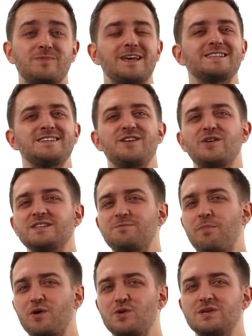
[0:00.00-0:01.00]
That's a nice
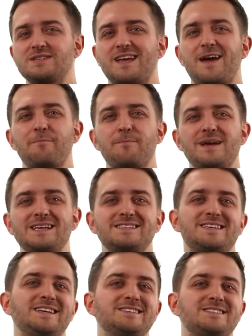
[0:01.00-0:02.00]
bonus and
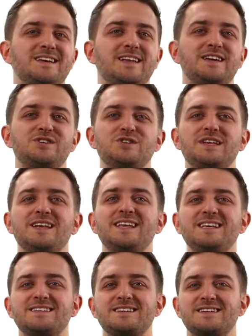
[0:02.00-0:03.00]
makes installation
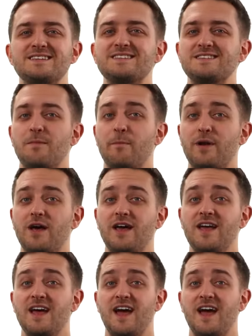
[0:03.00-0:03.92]
neater, simpler,